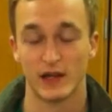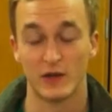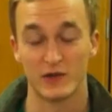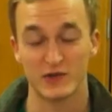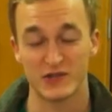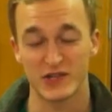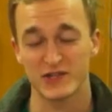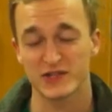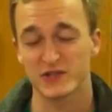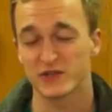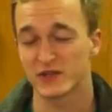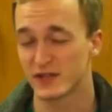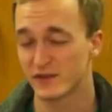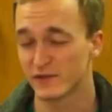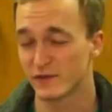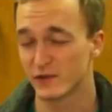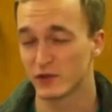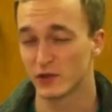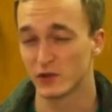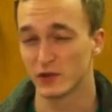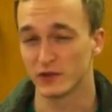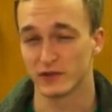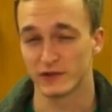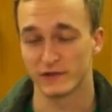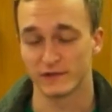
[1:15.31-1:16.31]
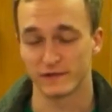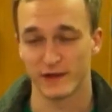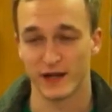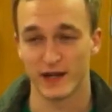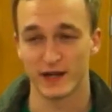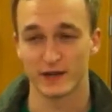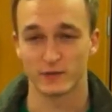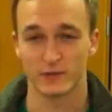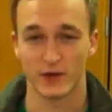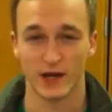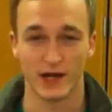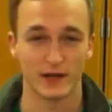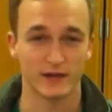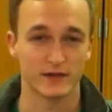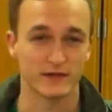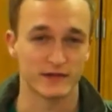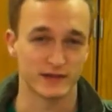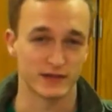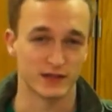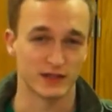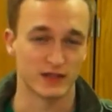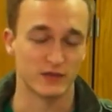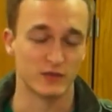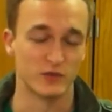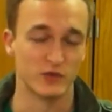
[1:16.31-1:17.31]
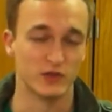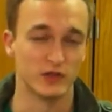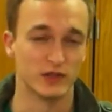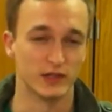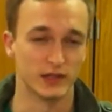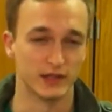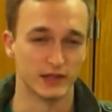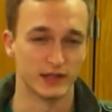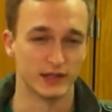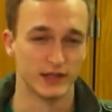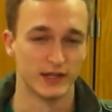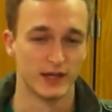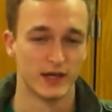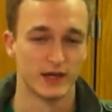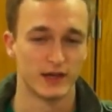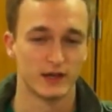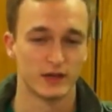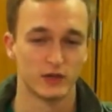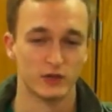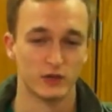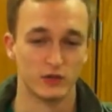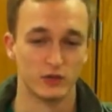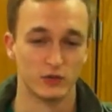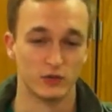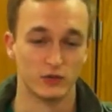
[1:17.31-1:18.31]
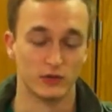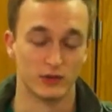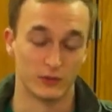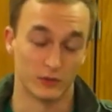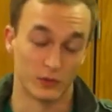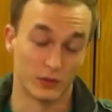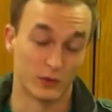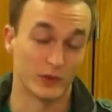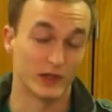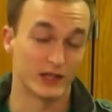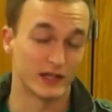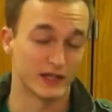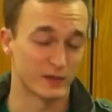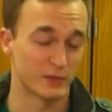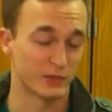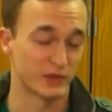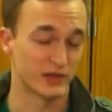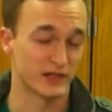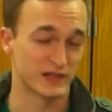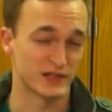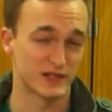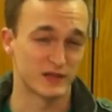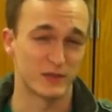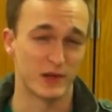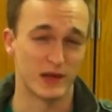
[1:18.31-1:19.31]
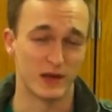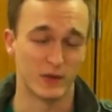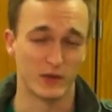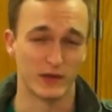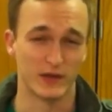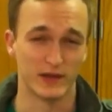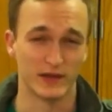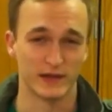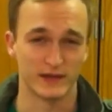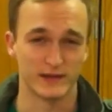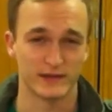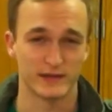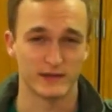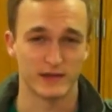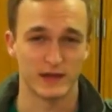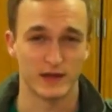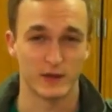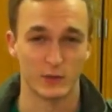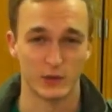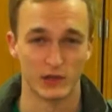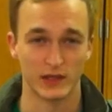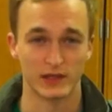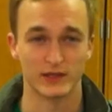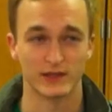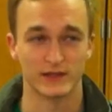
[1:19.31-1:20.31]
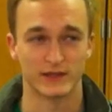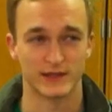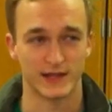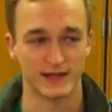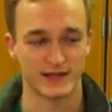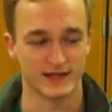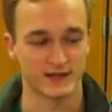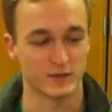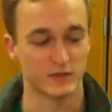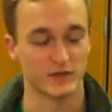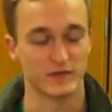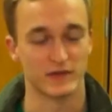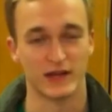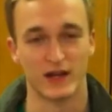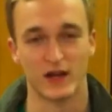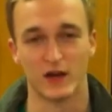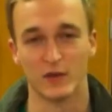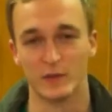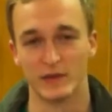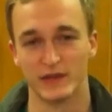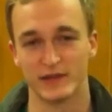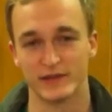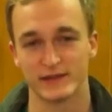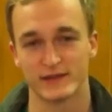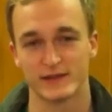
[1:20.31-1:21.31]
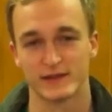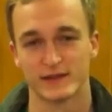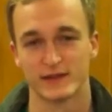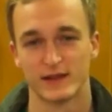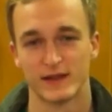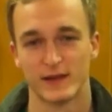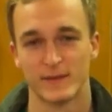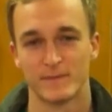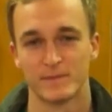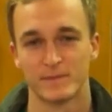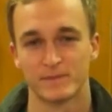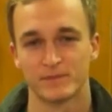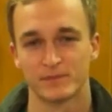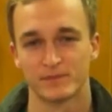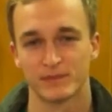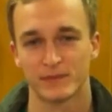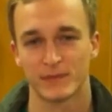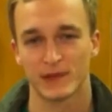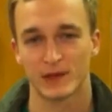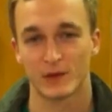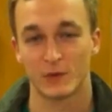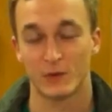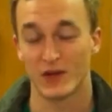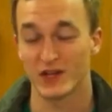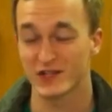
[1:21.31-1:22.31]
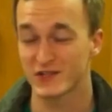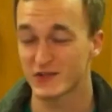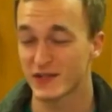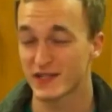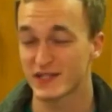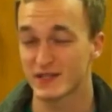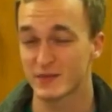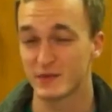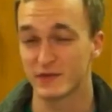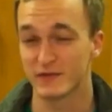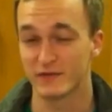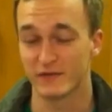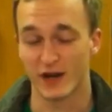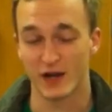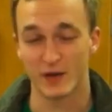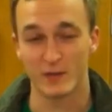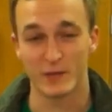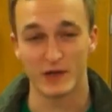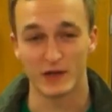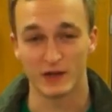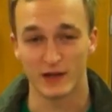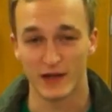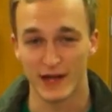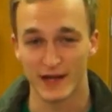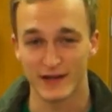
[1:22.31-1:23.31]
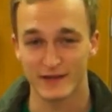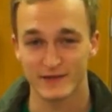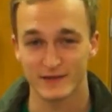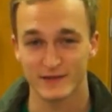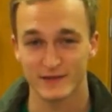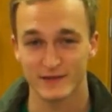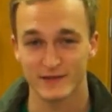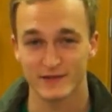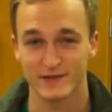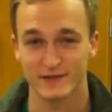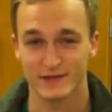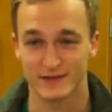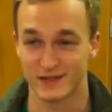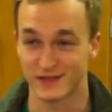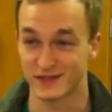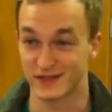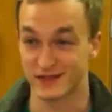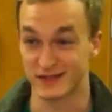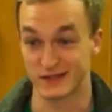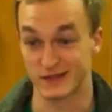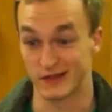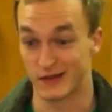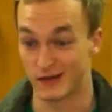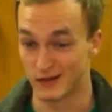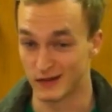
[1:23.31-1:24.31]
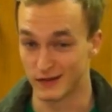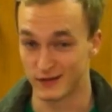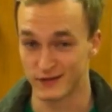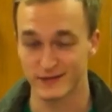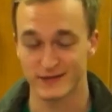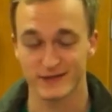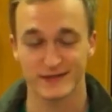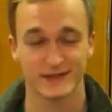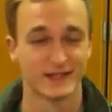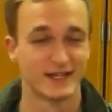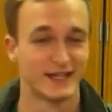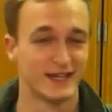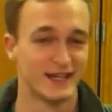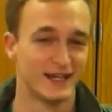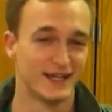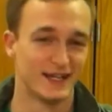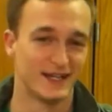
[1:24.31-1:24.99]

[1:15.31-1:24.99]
It was also difficult to find riders in the community who were willing to participate with us and willing to test some of the helmets. We also had some environmental hazards, such as dogs,